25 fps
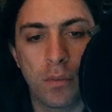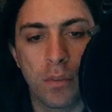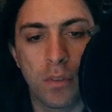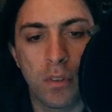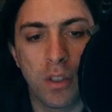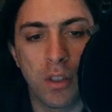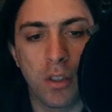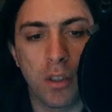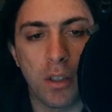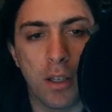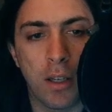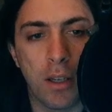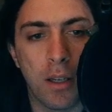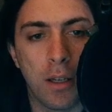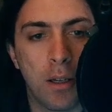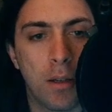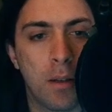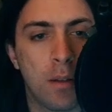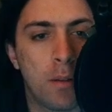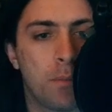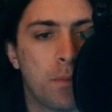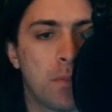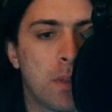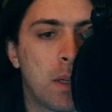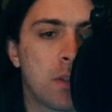
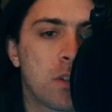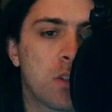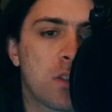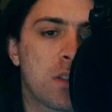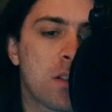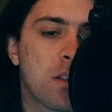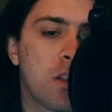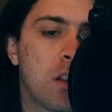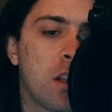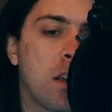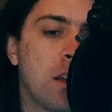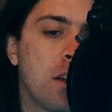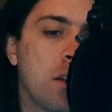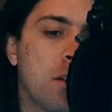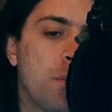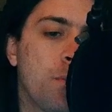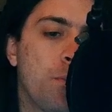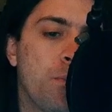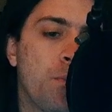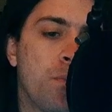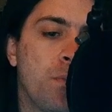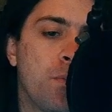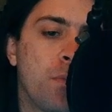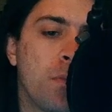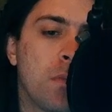Okay, I'm just thinking,
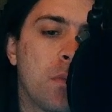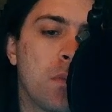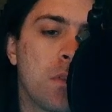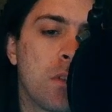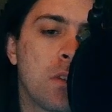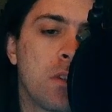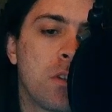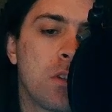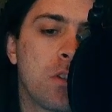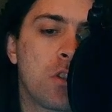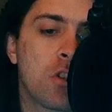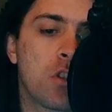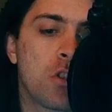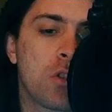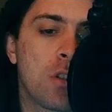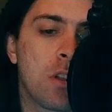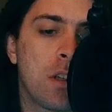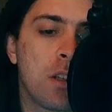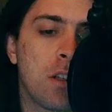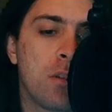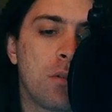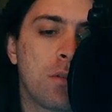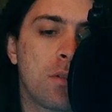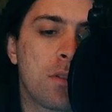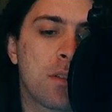should I
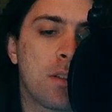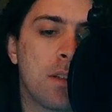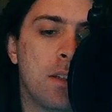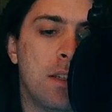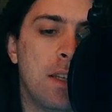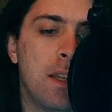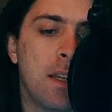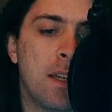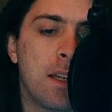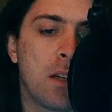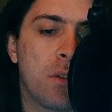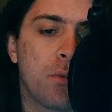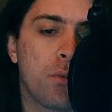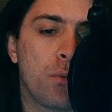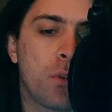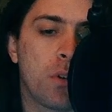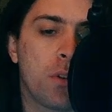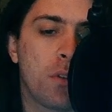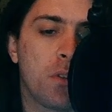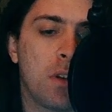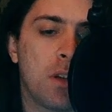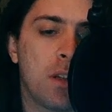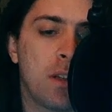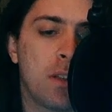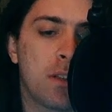use the layer for
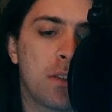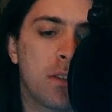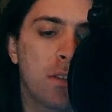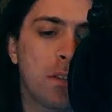that?